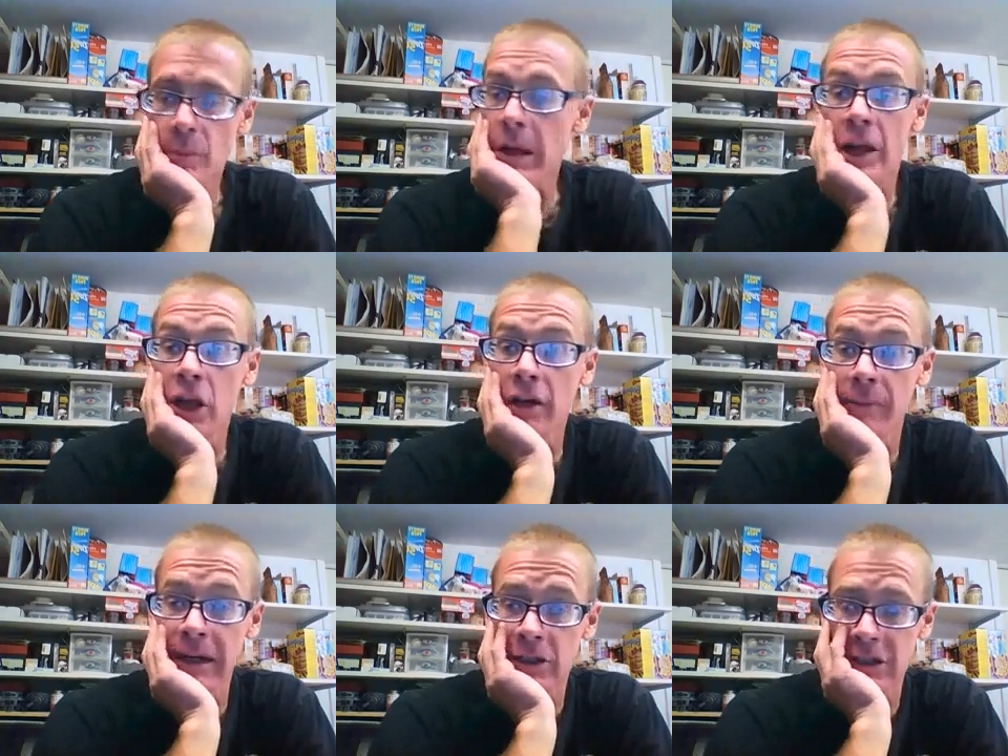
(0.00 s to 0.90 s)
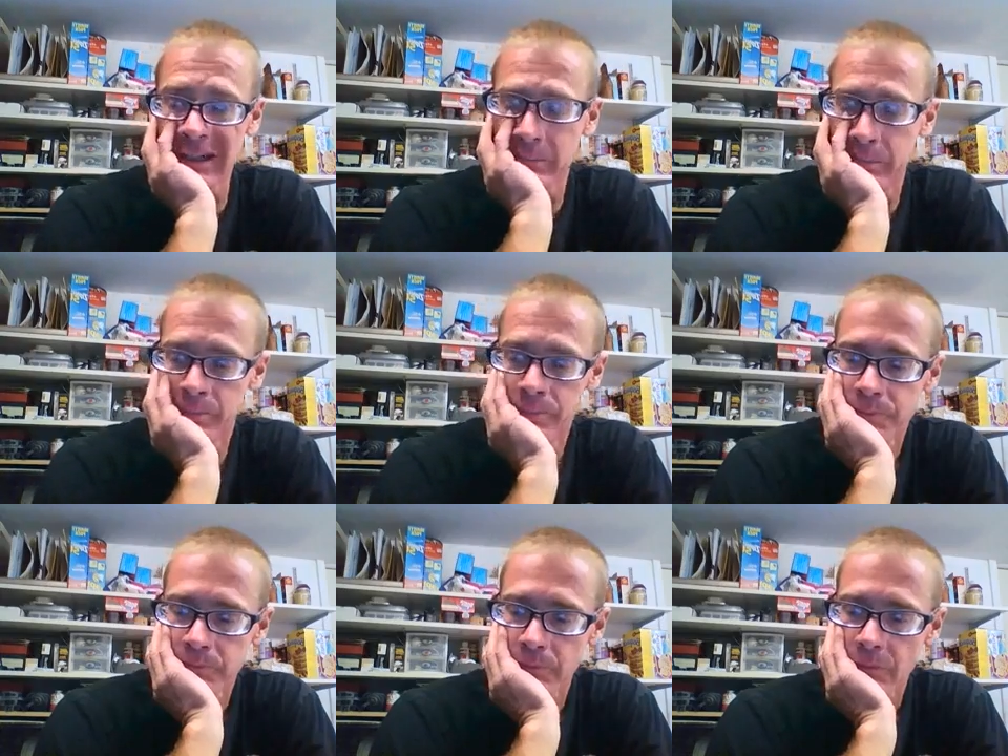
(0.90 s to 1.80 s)
But I love my job.
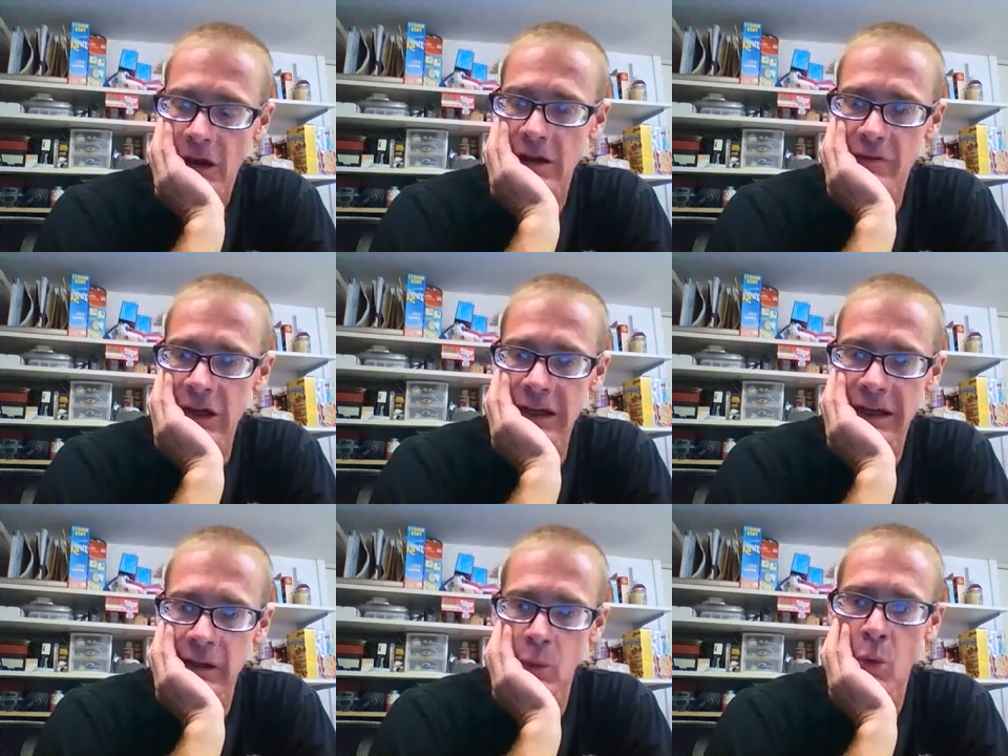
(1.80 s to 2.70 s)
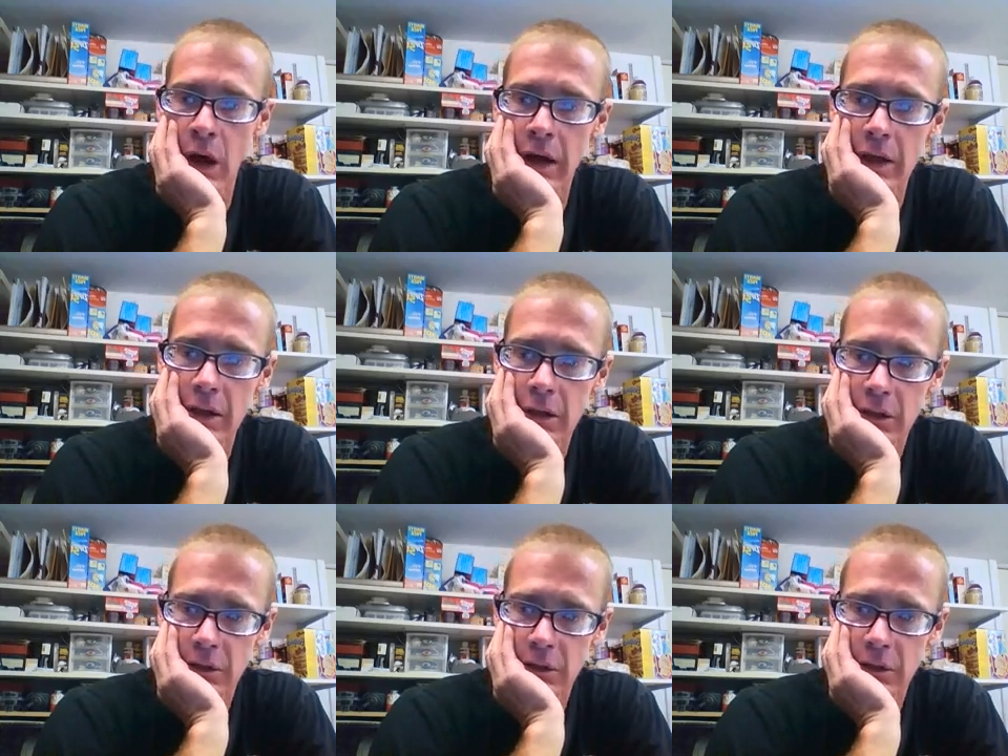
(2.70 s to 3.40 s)
I have not had one